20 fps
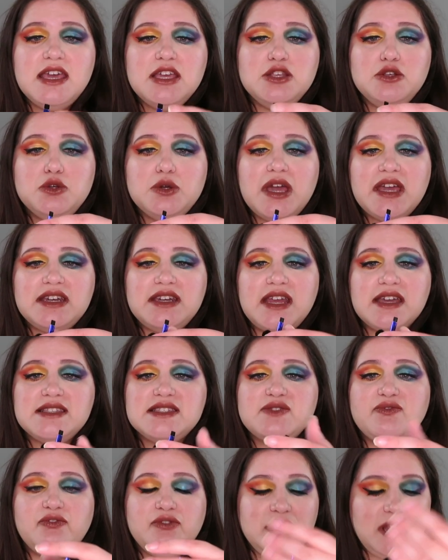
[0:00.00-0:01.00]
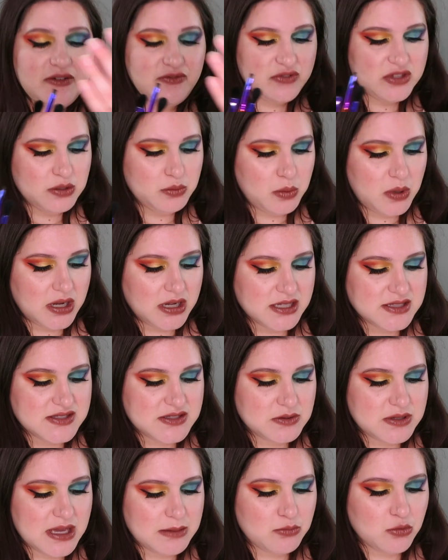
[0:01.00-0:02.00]
You get nice fluffy ones,
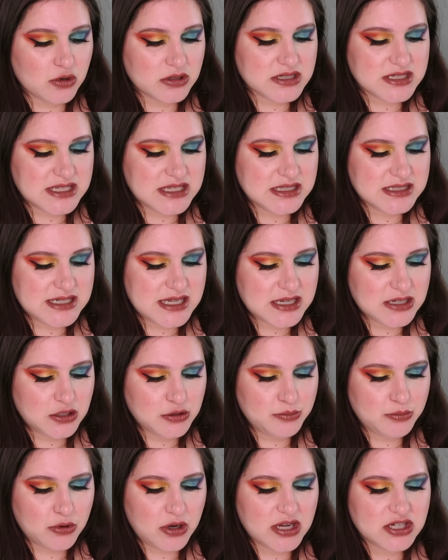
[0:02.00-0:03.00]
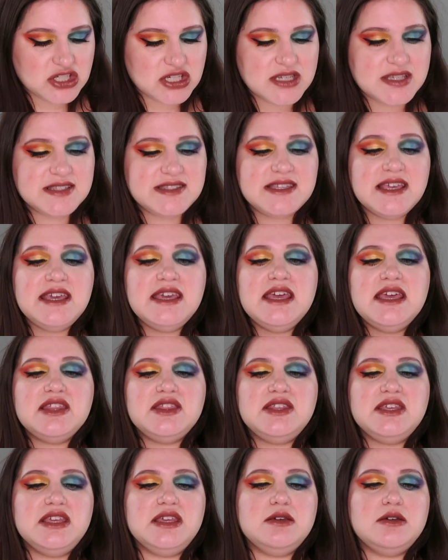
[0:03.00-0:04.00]
you get more detailed brushes.
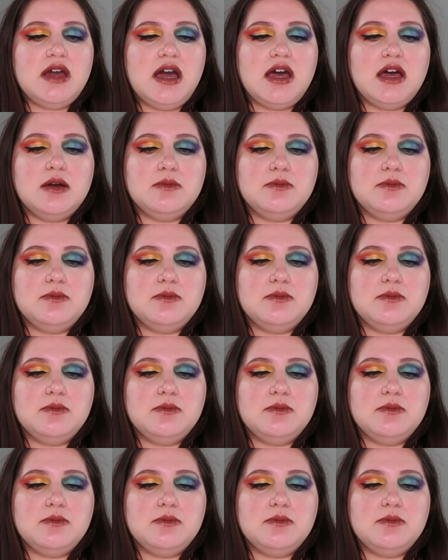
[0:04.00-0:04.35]
The